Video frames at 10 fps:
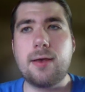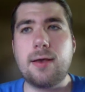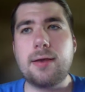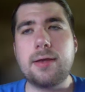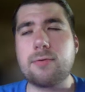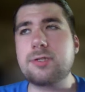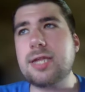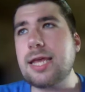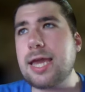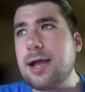We're
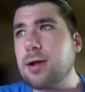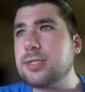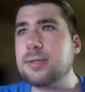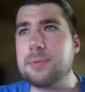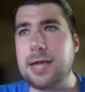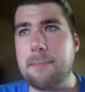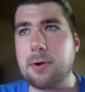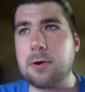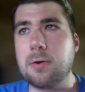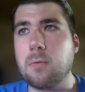sitting here, it's
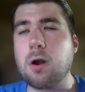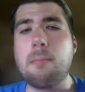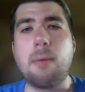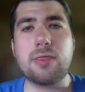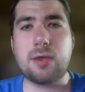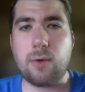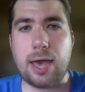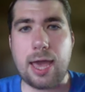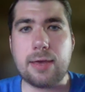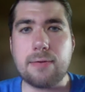September, we're a month
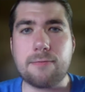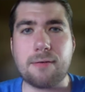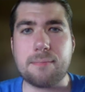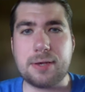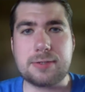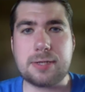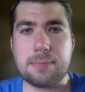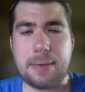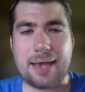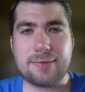away from Piston
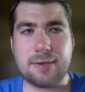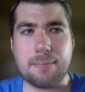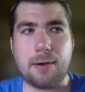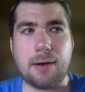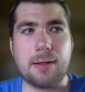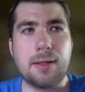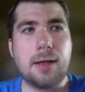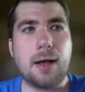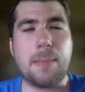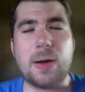basketball,
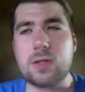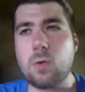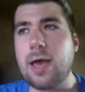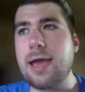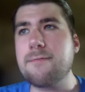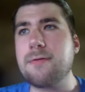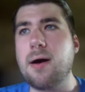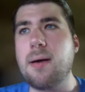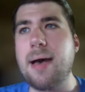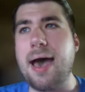a month away
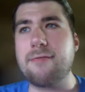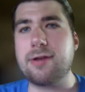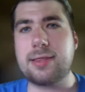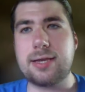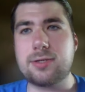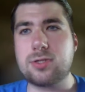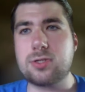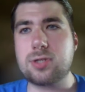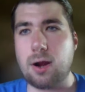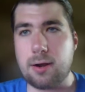from everything
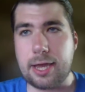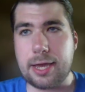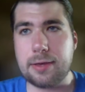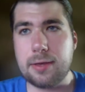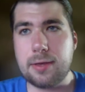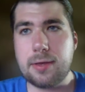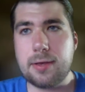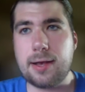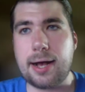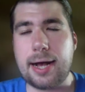starting.
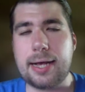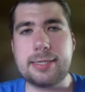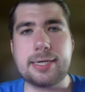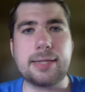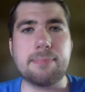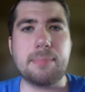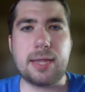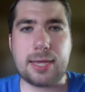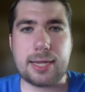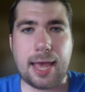You get
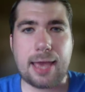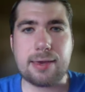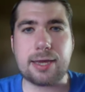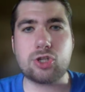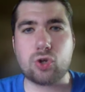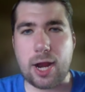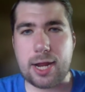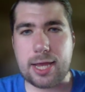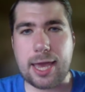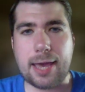media day, you get
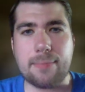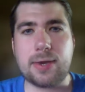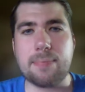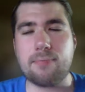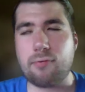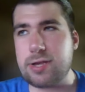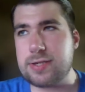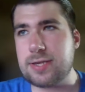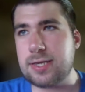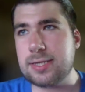training camps, you get
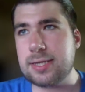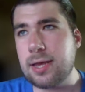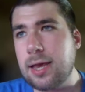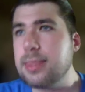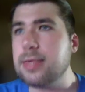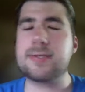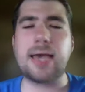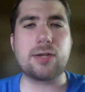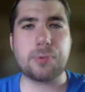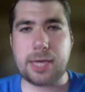preseason. The
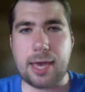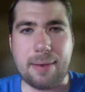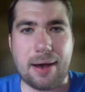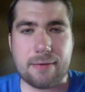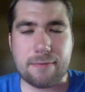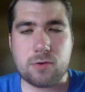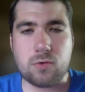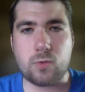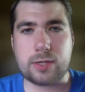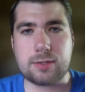schedule came out a few
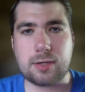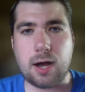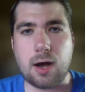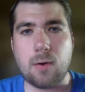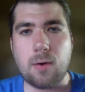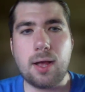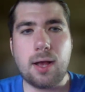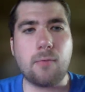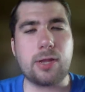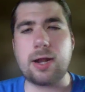weeks ago.
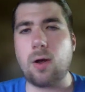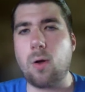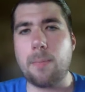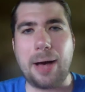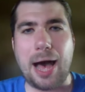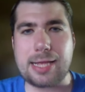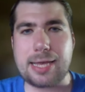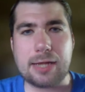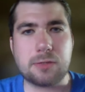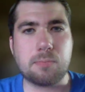We did a whole
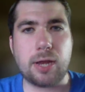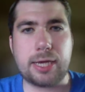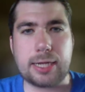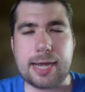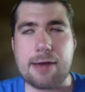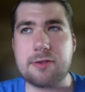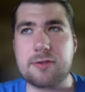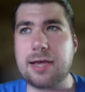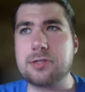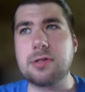podcast breaking down the
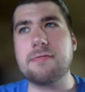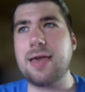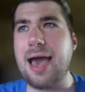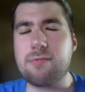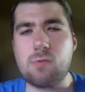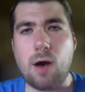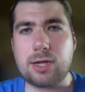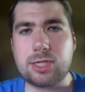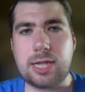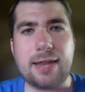schedule. If you haven't
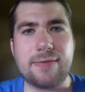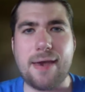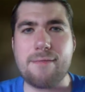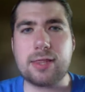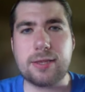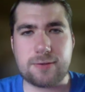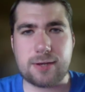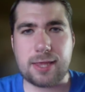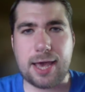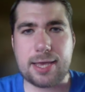watched that, if you haven't listened
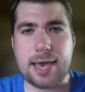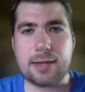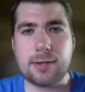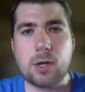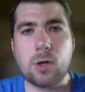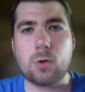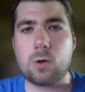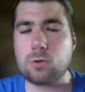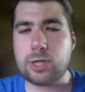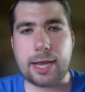to that yet,
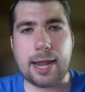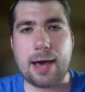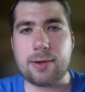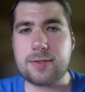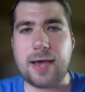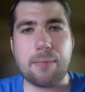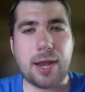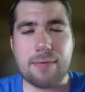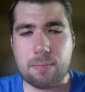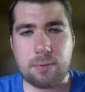go check it out. It's on
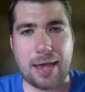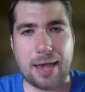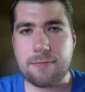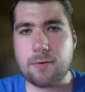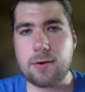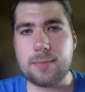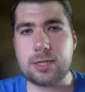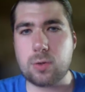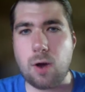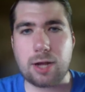whatever platform that
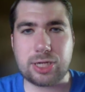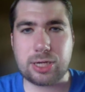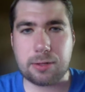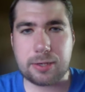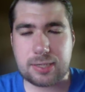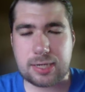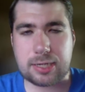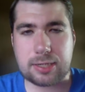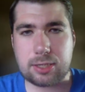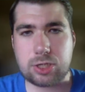you're watching or listening
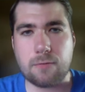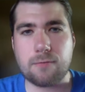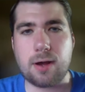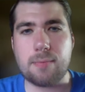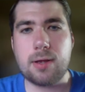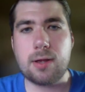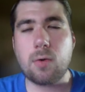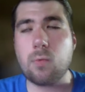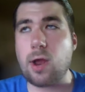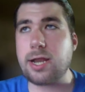to the show from
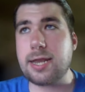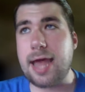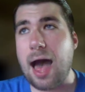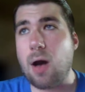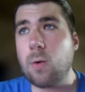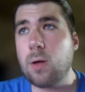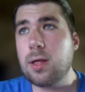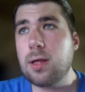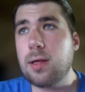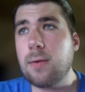right now.
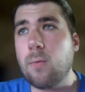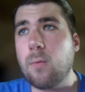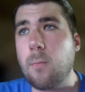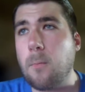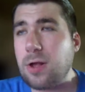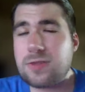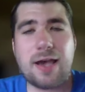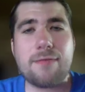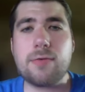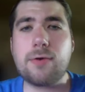What's
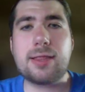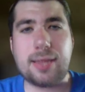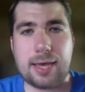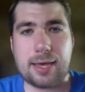everyone think?